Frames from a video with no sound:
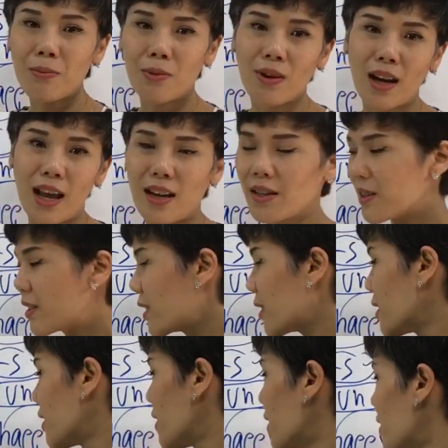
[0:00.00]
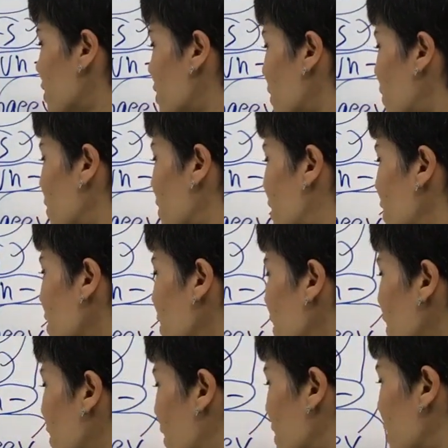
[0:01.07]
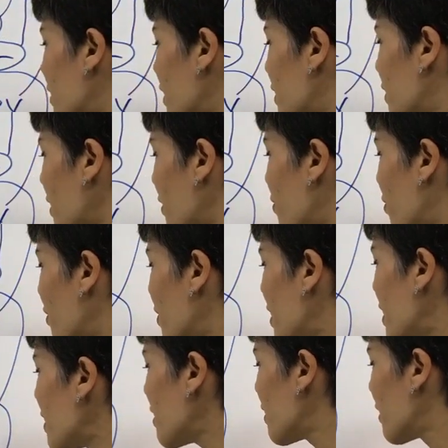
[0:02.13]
plurality. So singer consists of 3